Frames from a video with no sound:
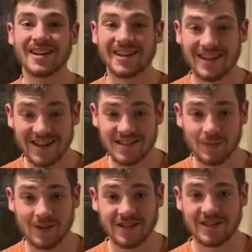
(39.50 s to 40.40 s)
Next, I'm
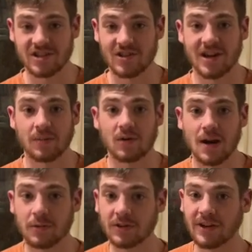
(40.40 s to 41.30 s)
going to teach you how to
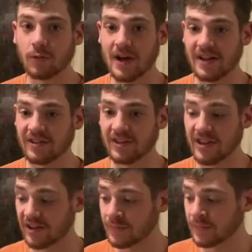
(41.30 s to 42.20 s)
properly wet your
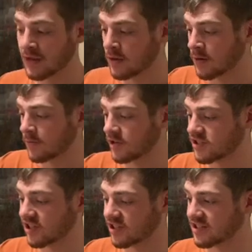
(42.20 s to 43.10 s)
leather. First,
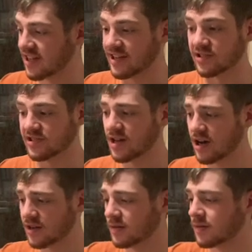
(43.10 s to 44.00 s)
you're going to take your
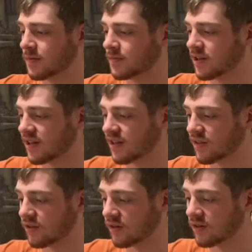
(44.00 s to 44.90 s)
sock, put it in
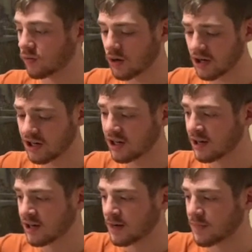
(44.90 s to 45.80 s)
the water,
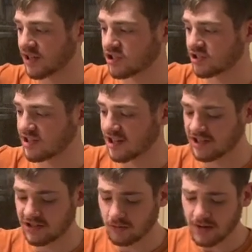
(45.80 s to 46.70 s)
make sure it's not
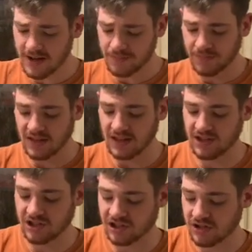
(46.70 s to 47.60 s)
too wet, and then
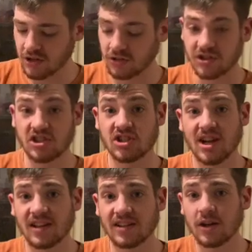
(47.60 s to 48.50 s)
just go
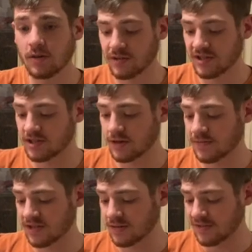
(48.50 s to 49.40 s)
gently over the
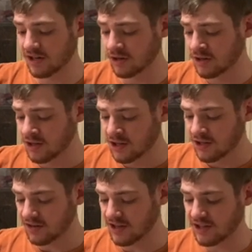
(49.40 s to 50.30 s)
surface of your
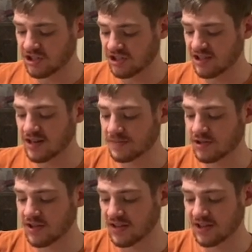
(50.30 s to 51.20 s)
leather just enough so
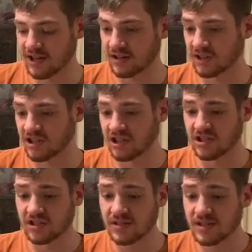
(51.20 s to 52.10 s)
that the color
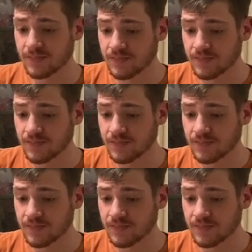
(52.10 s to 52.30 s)
changes.